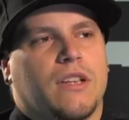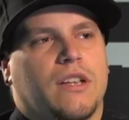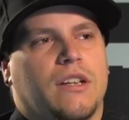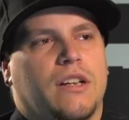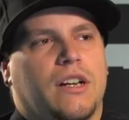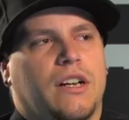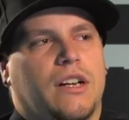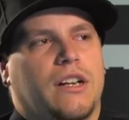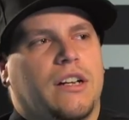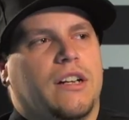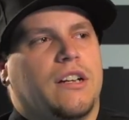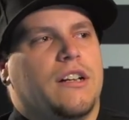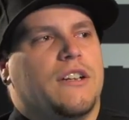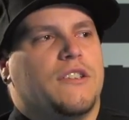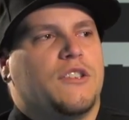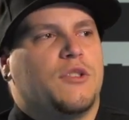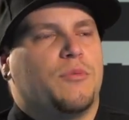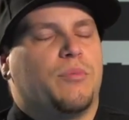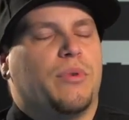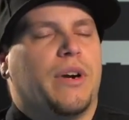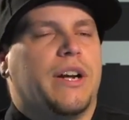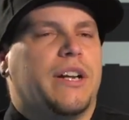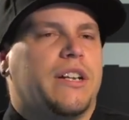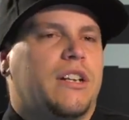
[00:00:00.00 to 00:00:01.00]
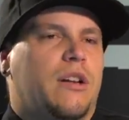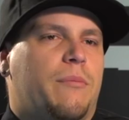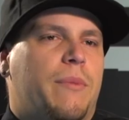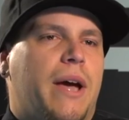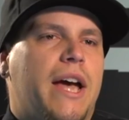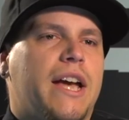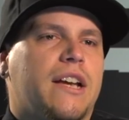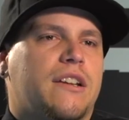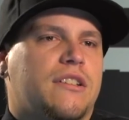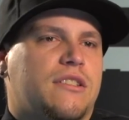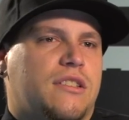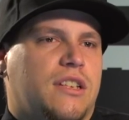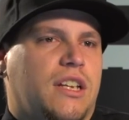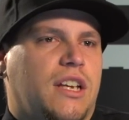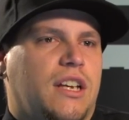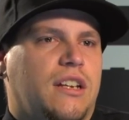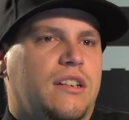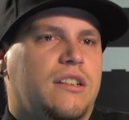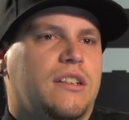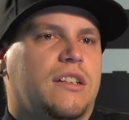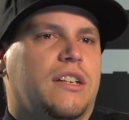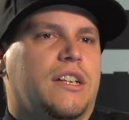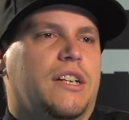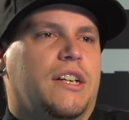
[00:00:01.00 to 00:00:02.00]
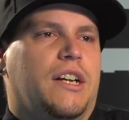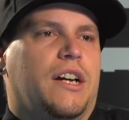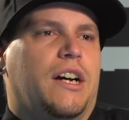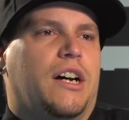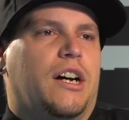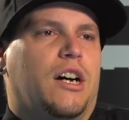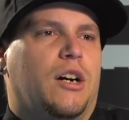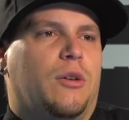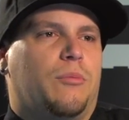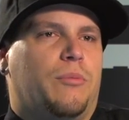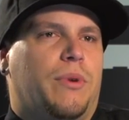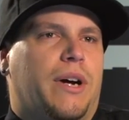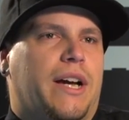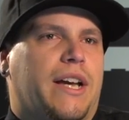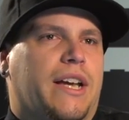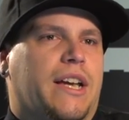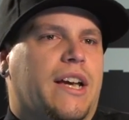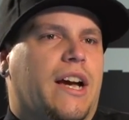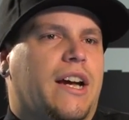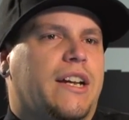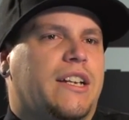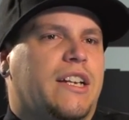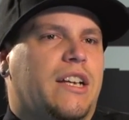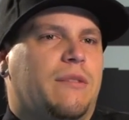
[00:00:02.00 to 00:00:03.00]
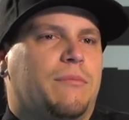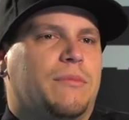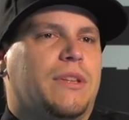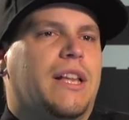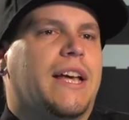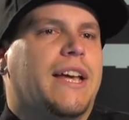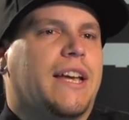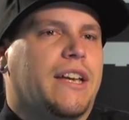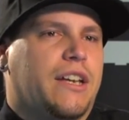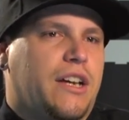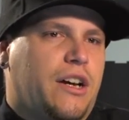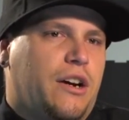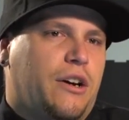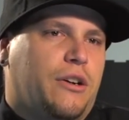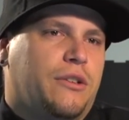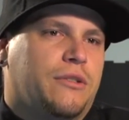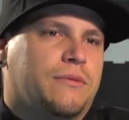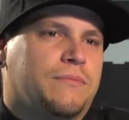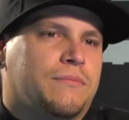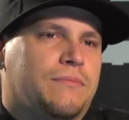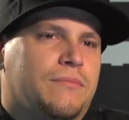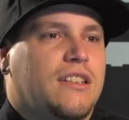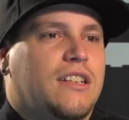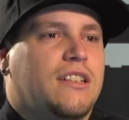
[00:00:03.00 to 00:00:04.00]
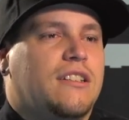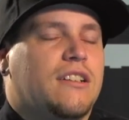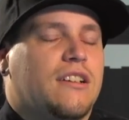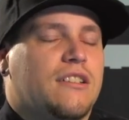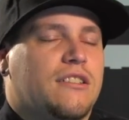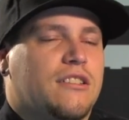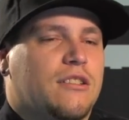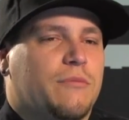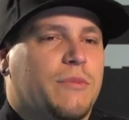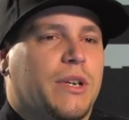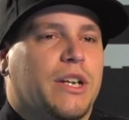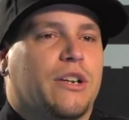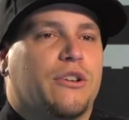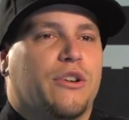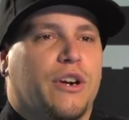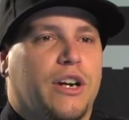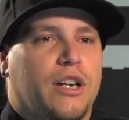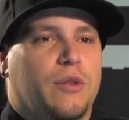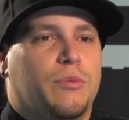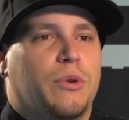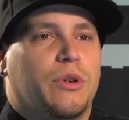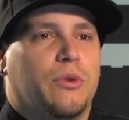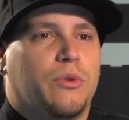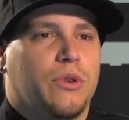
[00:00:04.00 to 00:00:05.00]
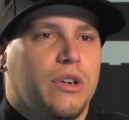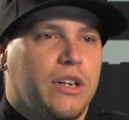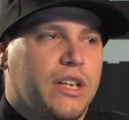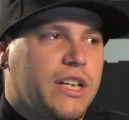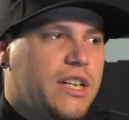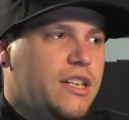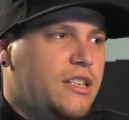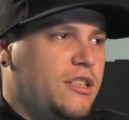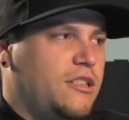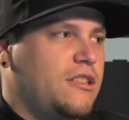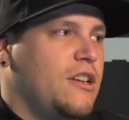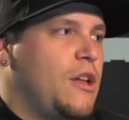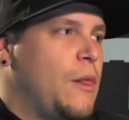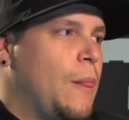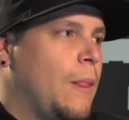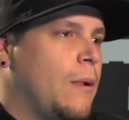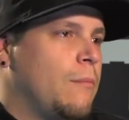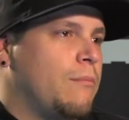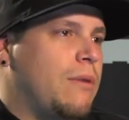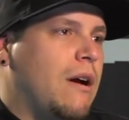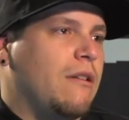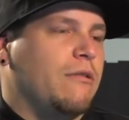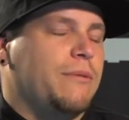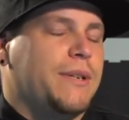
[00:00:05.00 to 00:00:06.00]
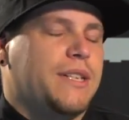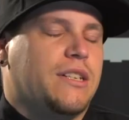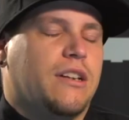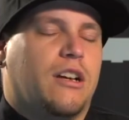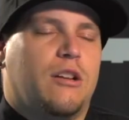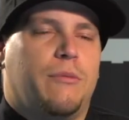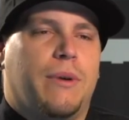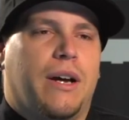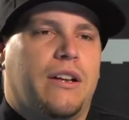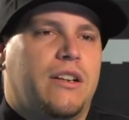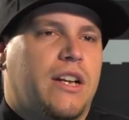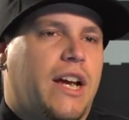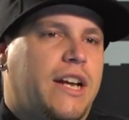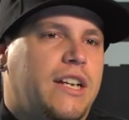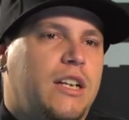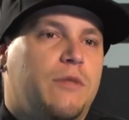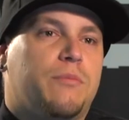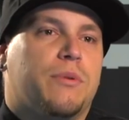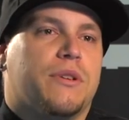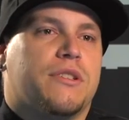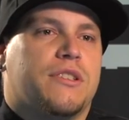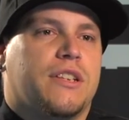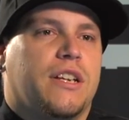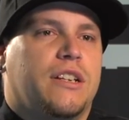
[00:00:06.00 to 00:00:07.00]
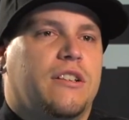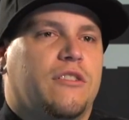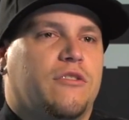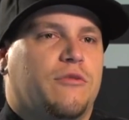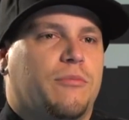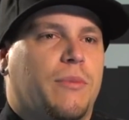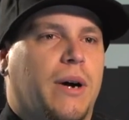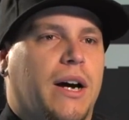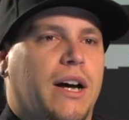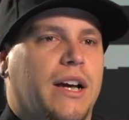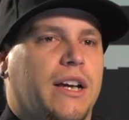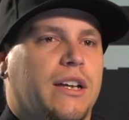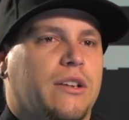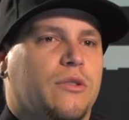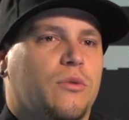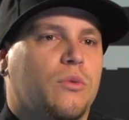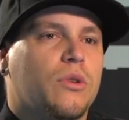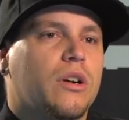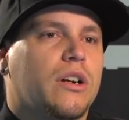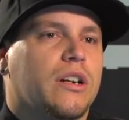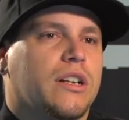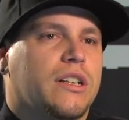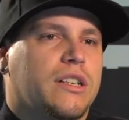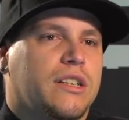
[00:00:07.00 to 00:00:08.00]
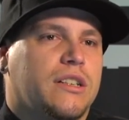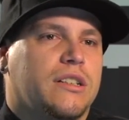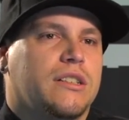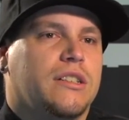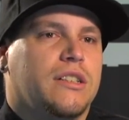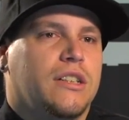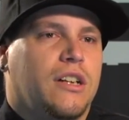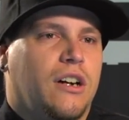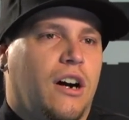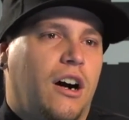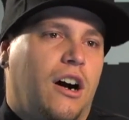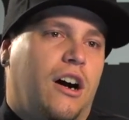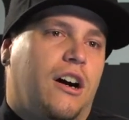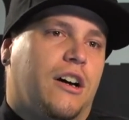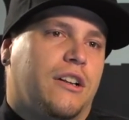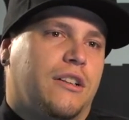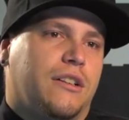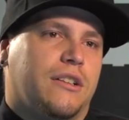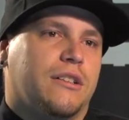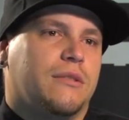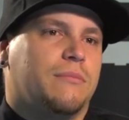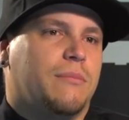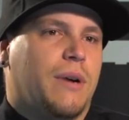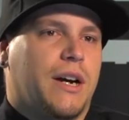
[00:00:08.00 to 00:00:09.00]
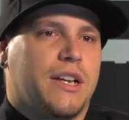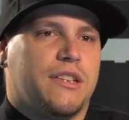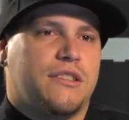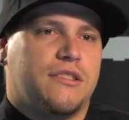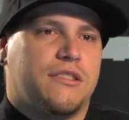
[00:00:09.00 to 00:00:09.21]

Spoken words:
a spread in a magazine by a guy named Lango. He does some incredible work. He's probably done about 90% of my work on my